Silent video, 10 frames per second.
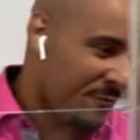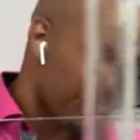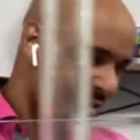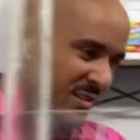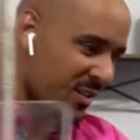
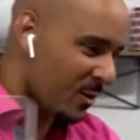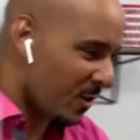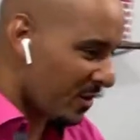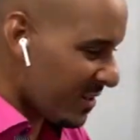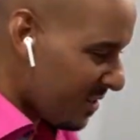reference this,
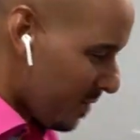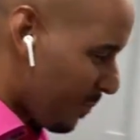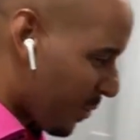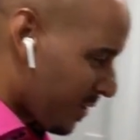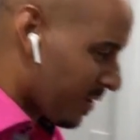Nicole, because this is
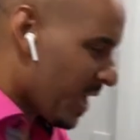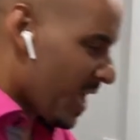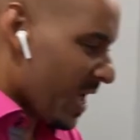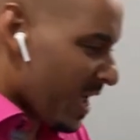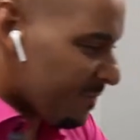important.
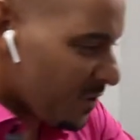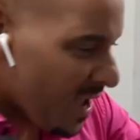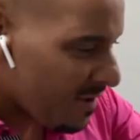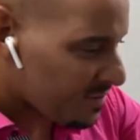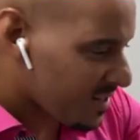If
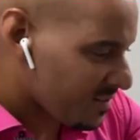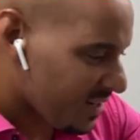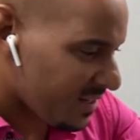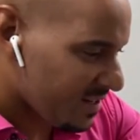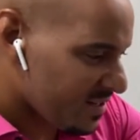you have
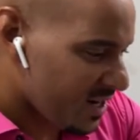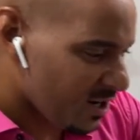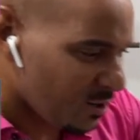sinks like this at